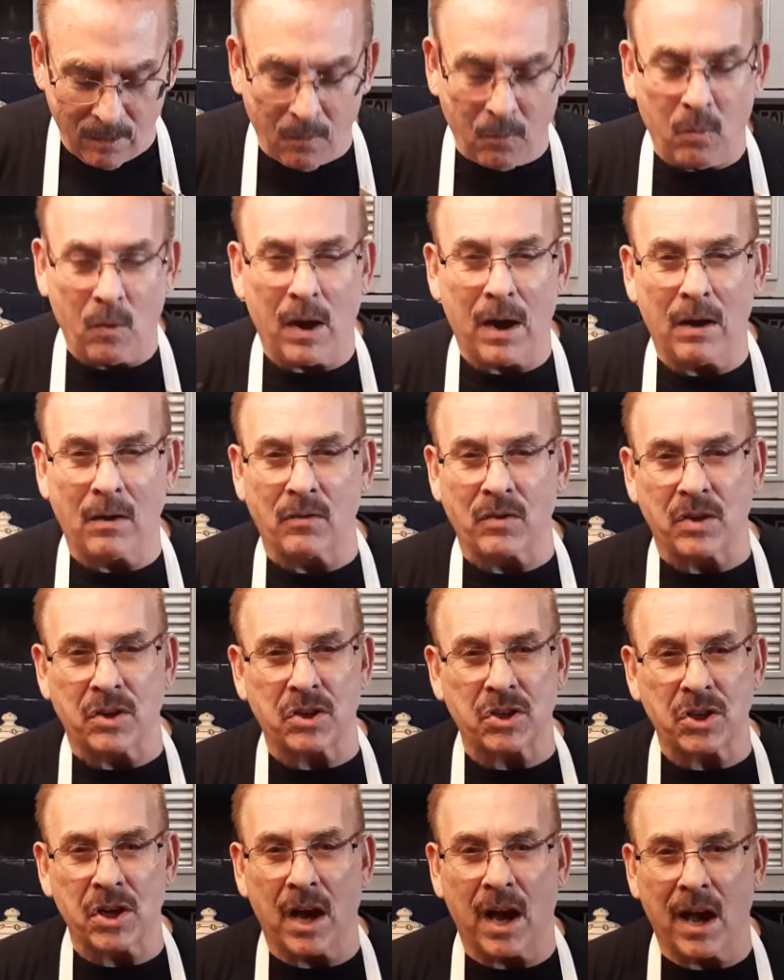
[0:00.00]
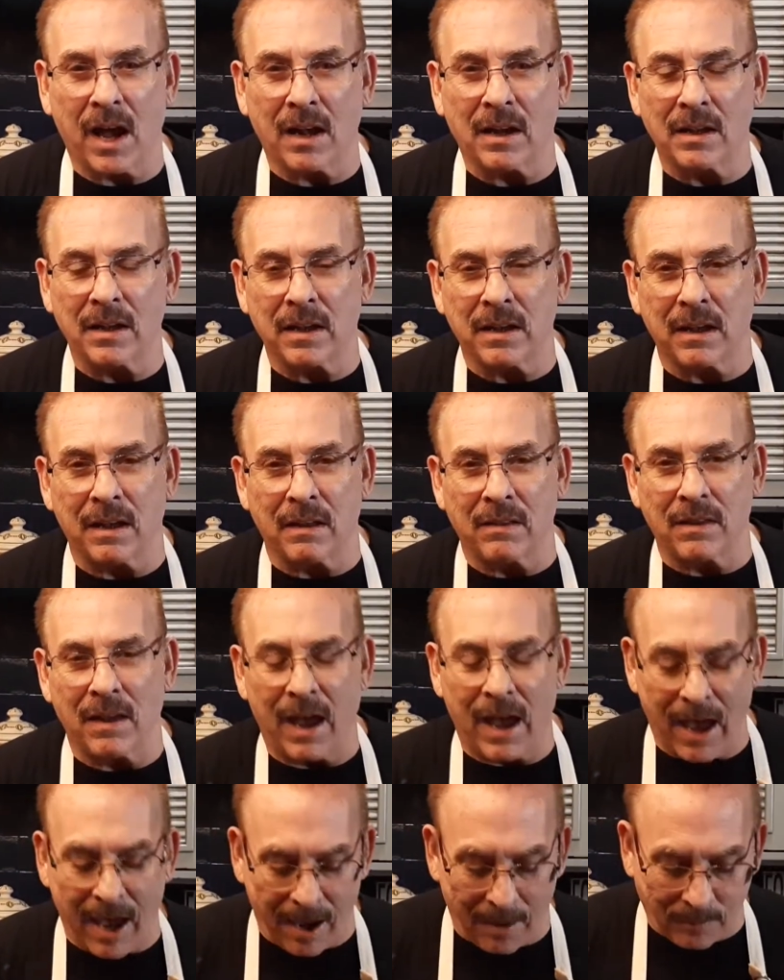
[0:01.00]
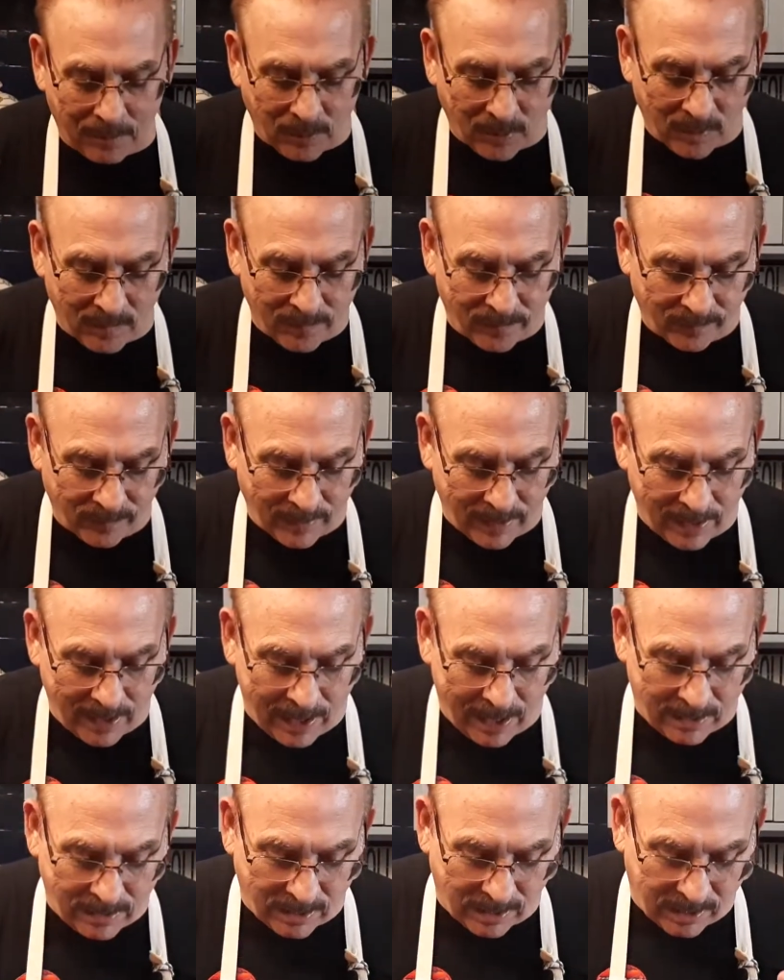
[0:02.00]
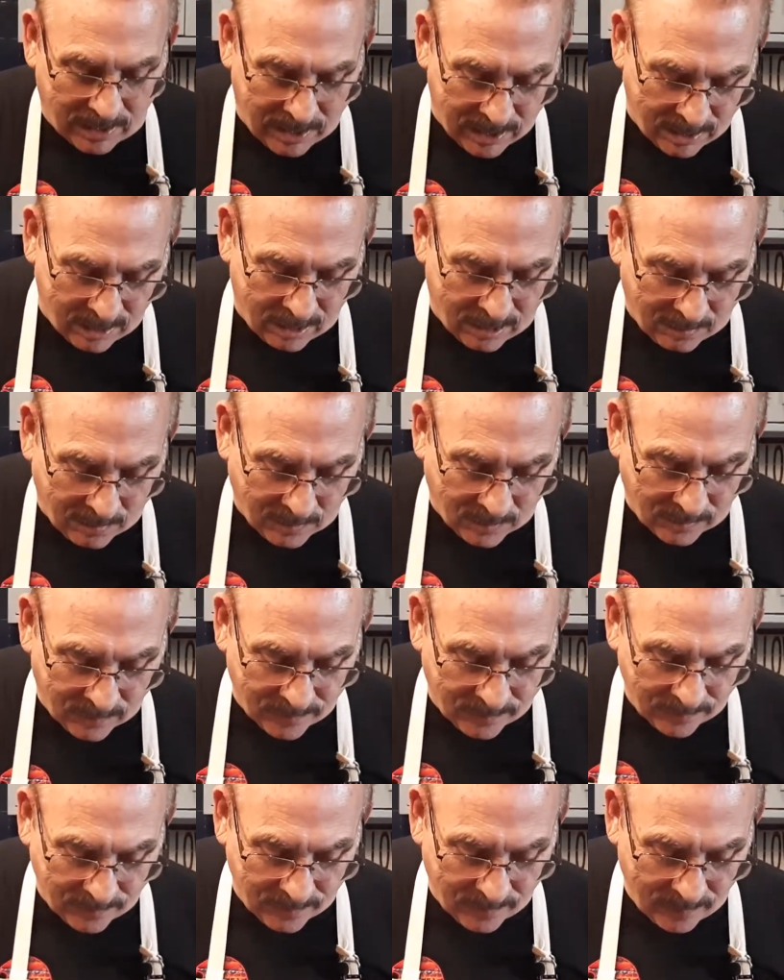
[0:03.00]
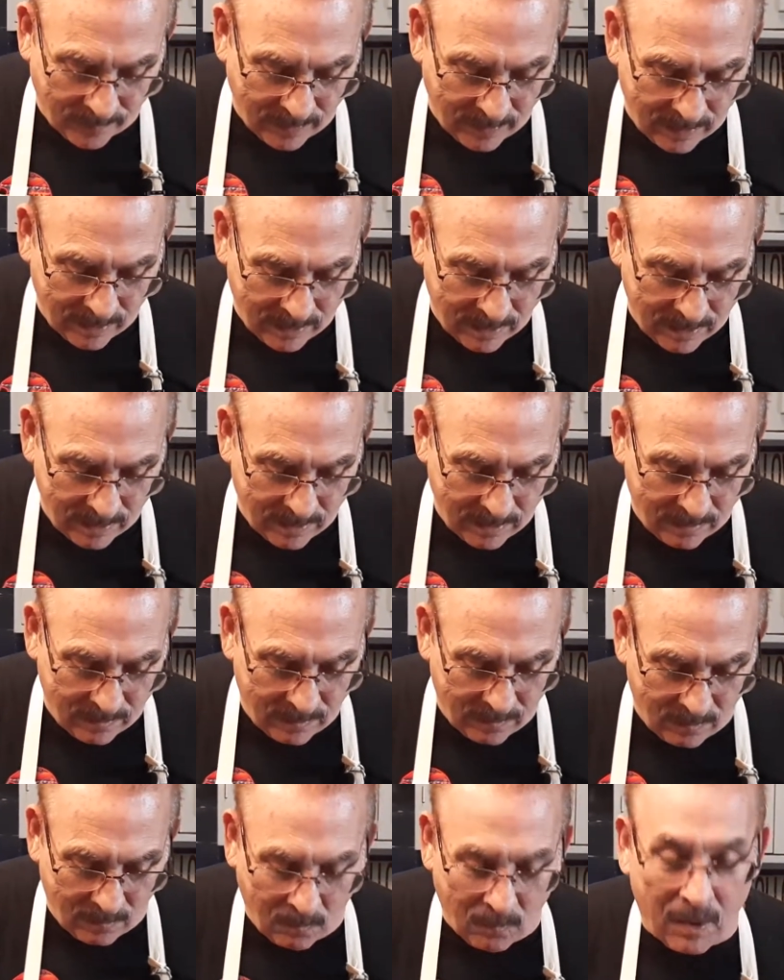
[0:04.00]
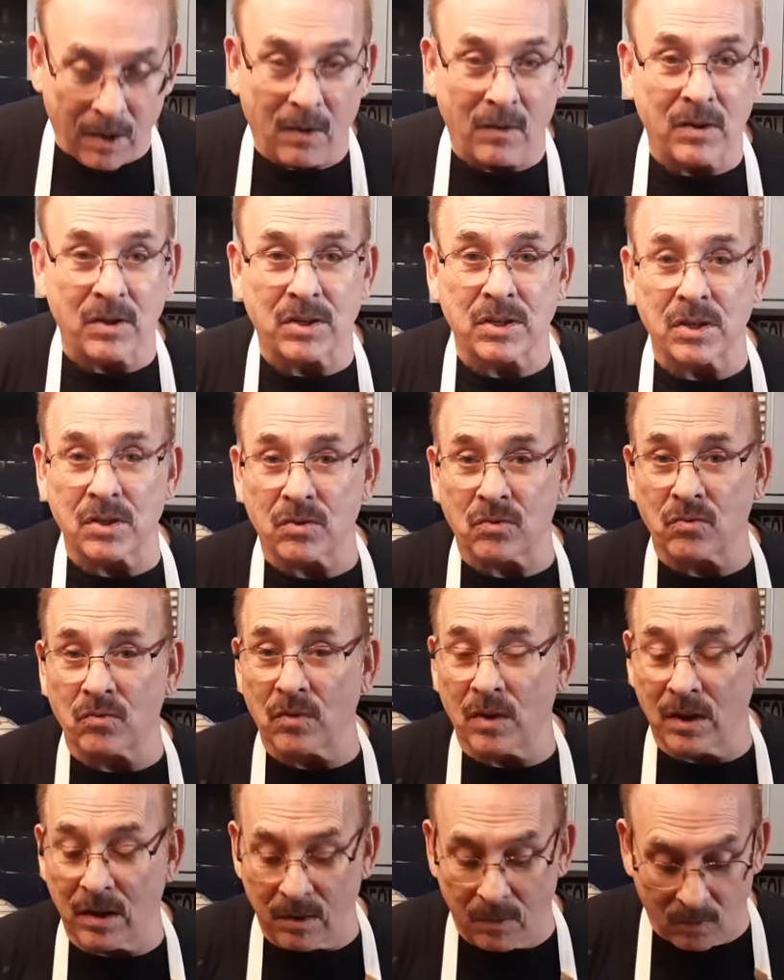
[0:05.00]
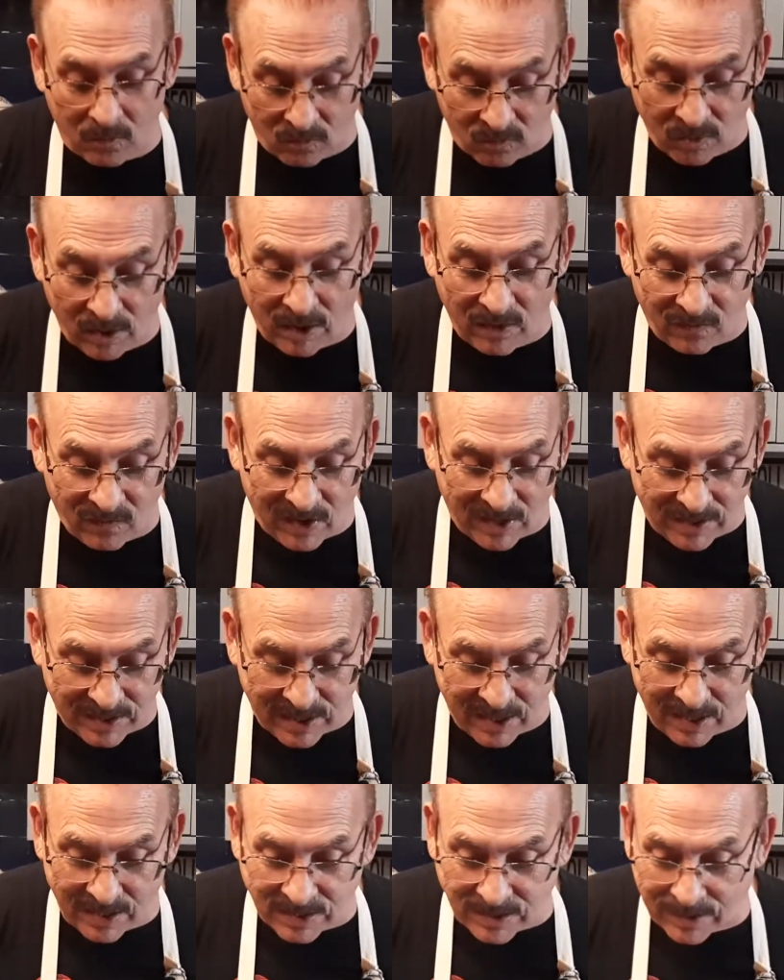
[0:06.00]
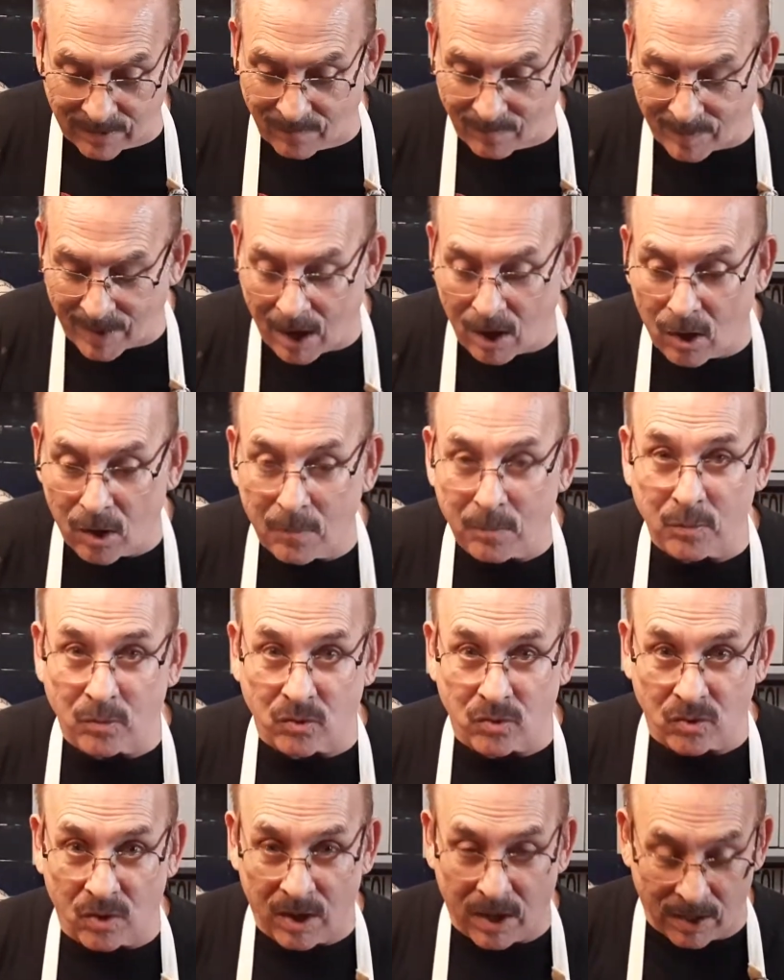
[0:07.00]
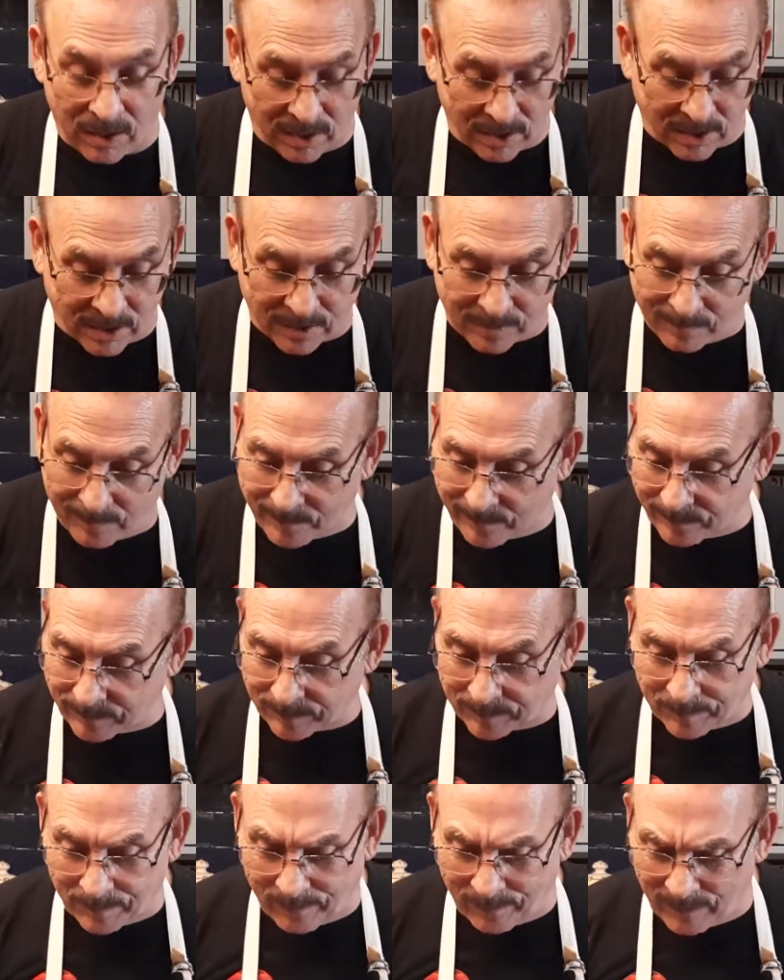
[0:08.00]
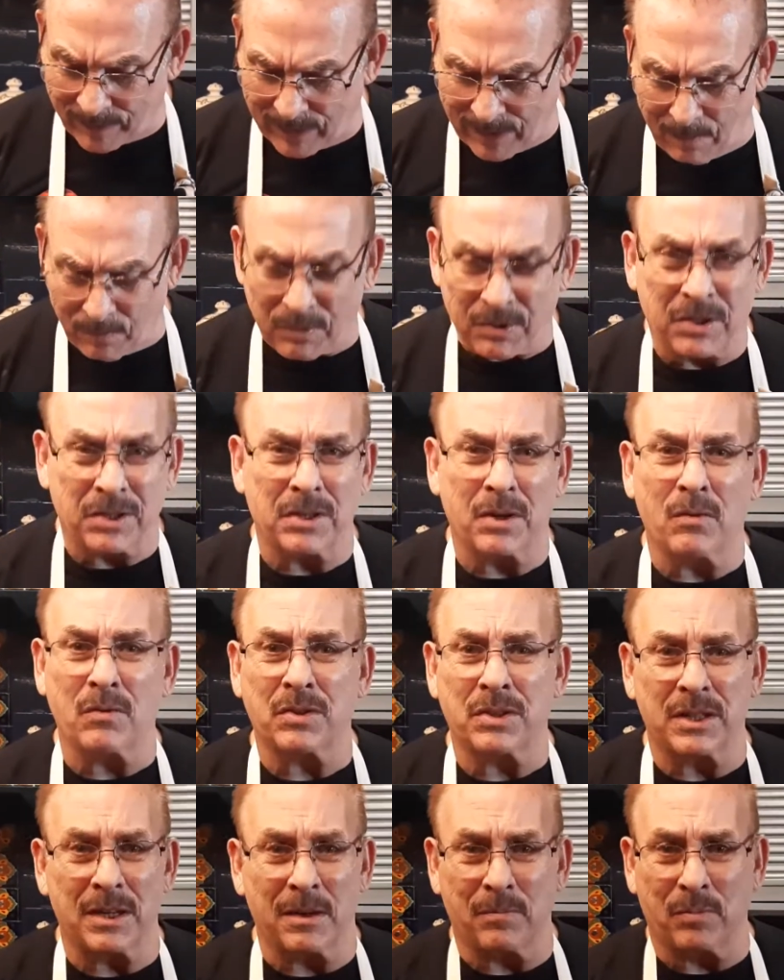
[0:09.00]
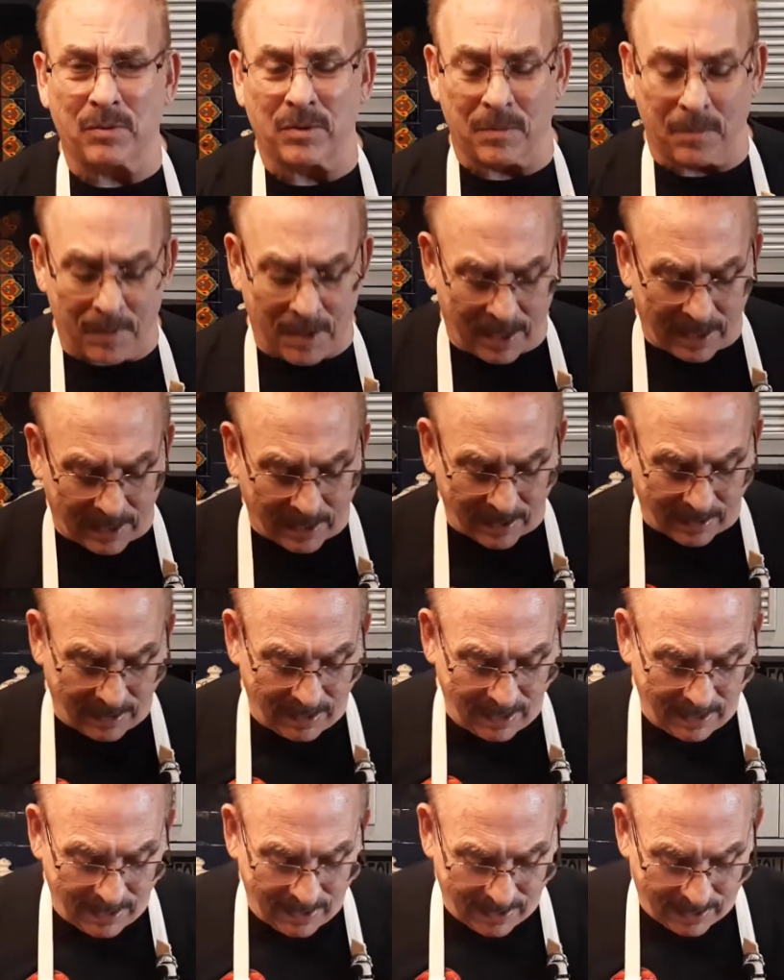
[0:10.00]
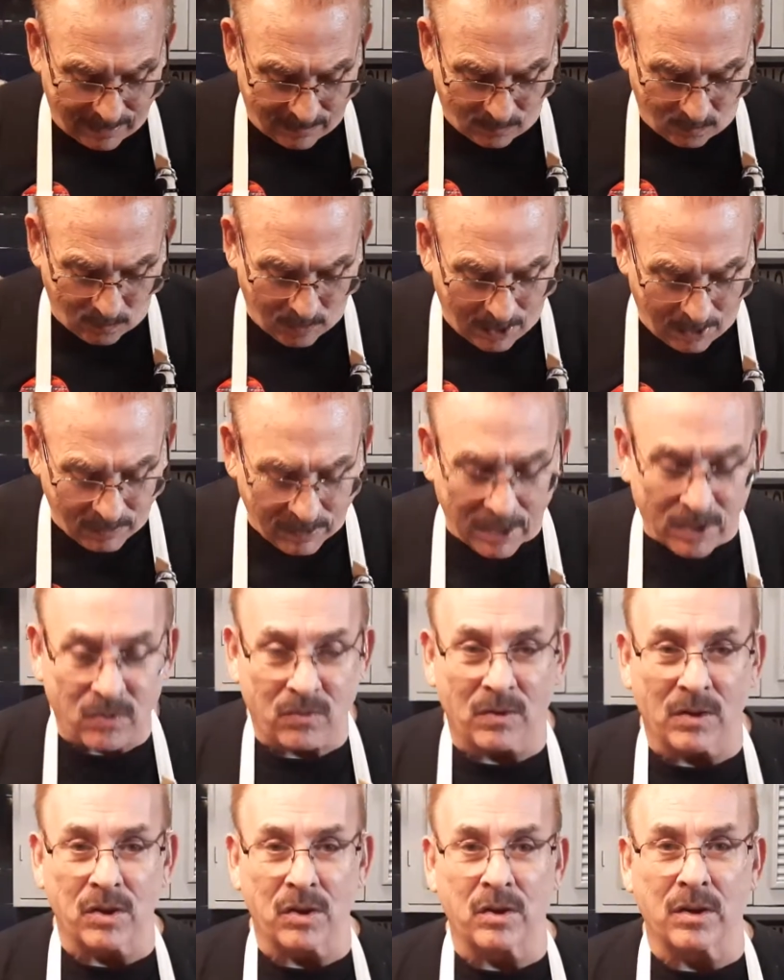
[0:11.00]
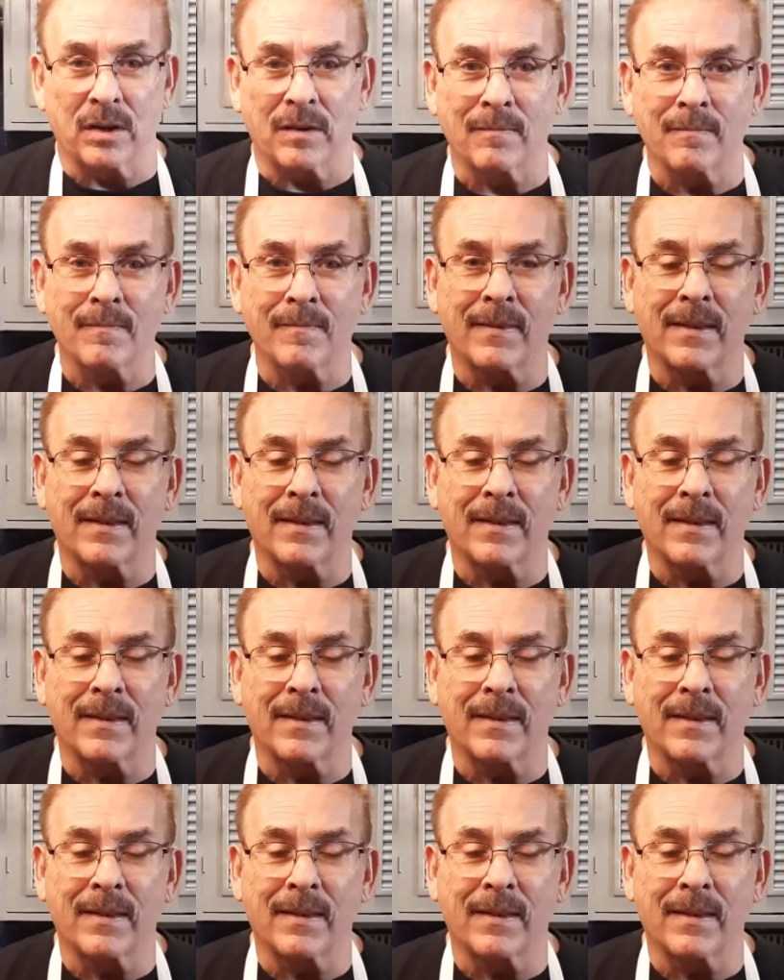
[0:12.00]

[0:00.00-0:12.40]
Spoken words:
Wow, the chocolate and the apple and the caramel. Wow, it's just really, really fantastic. I hope you'll try this. It was so simple to make. Wow, that's really good.